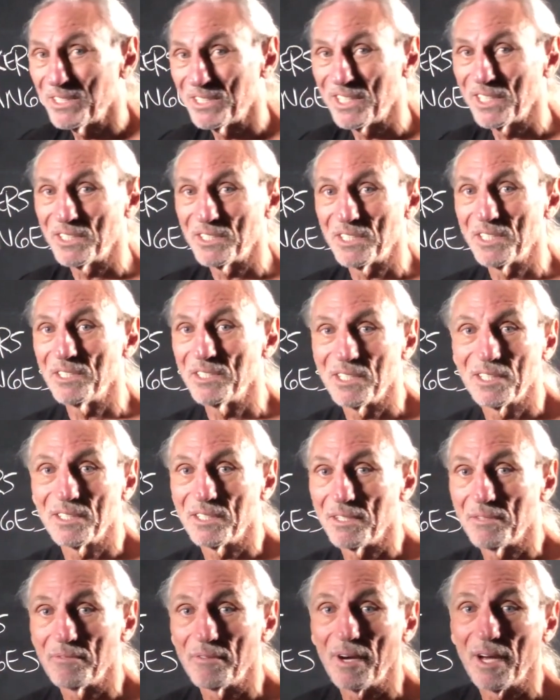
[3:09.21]
60,
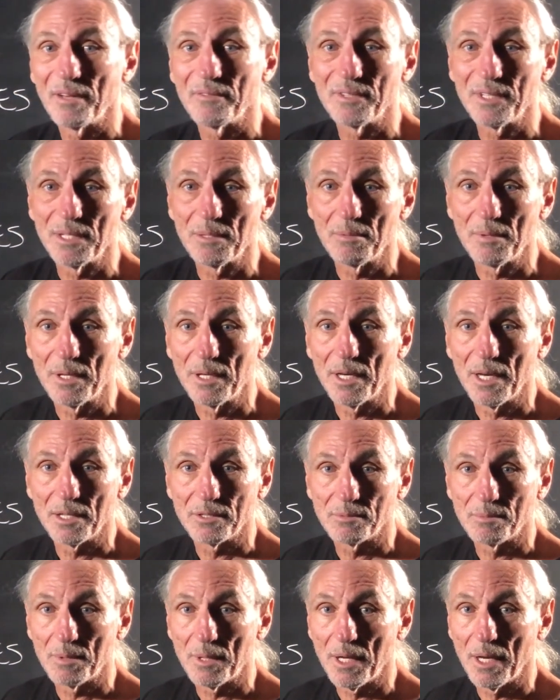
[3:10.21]
65 dB
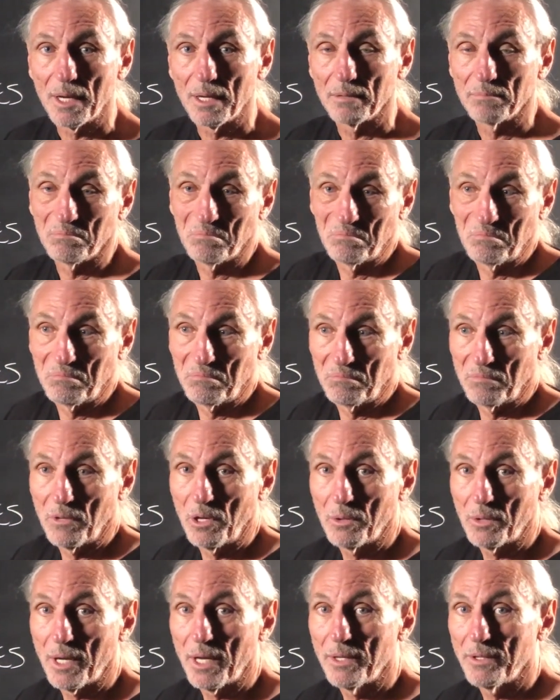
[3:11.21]
SPL.
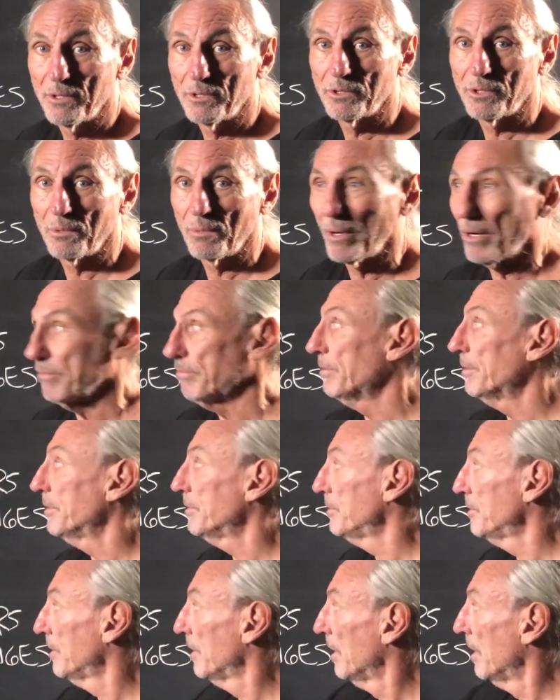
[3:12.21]
Okay, there's a
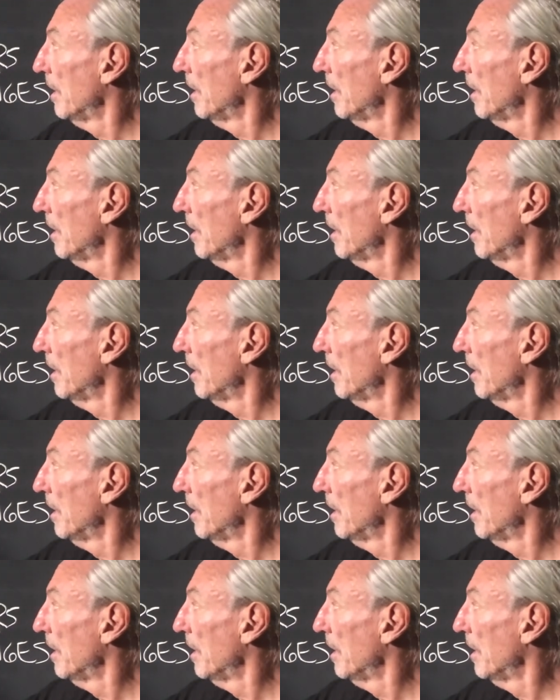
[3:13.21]
reference.